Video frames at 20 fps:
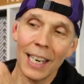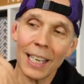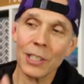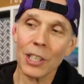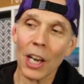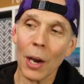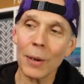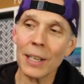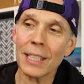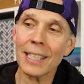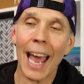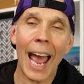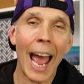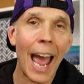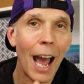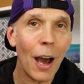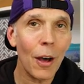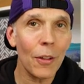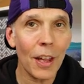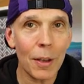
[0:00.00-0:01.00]
Let's go into
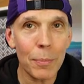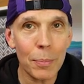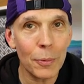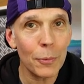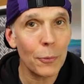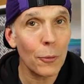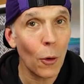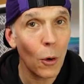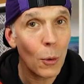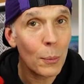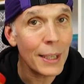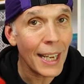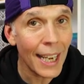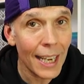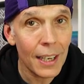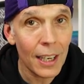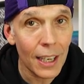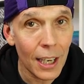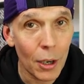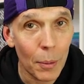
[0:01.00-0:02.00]
how they performed
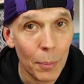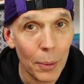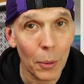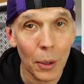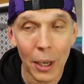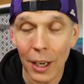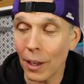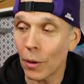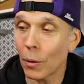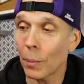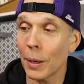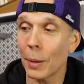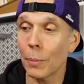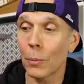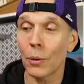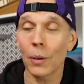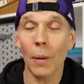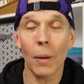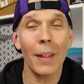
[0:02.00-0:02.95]
in a little bit, little bit more.